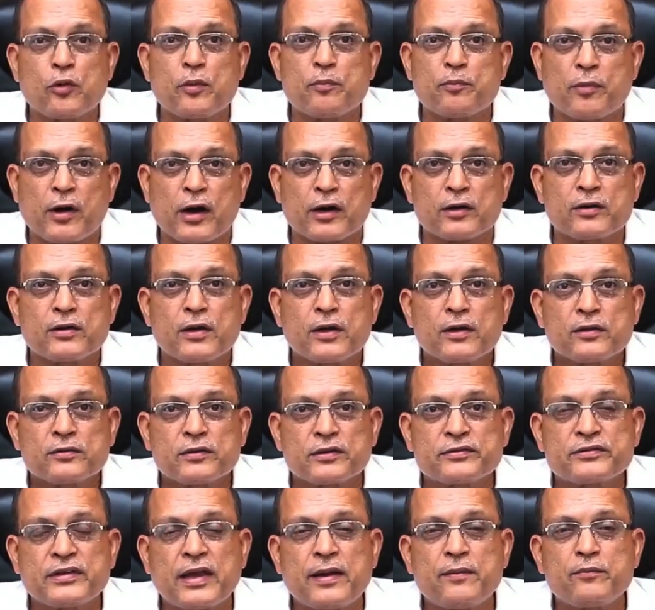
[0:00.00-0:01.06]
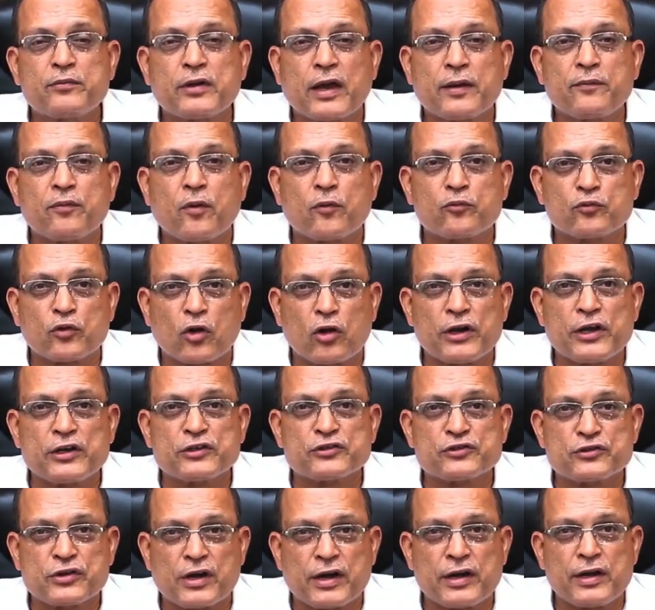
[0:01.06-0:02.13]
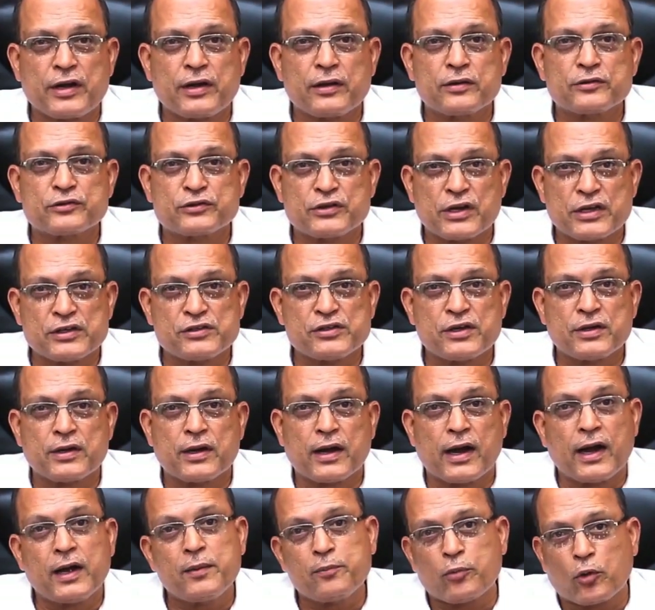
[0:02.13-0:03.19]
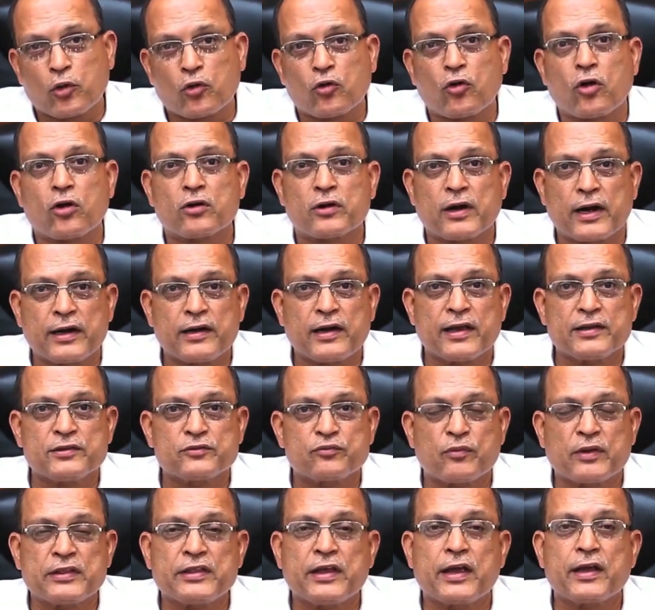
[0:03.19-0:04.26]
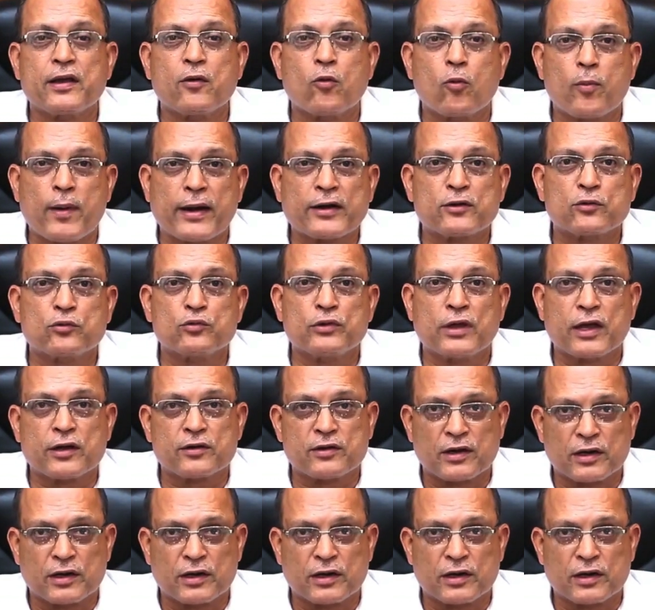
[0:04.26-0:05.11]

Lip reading: to impart the same type of knowledge, training, staging, and protocol guidelines when they go back to their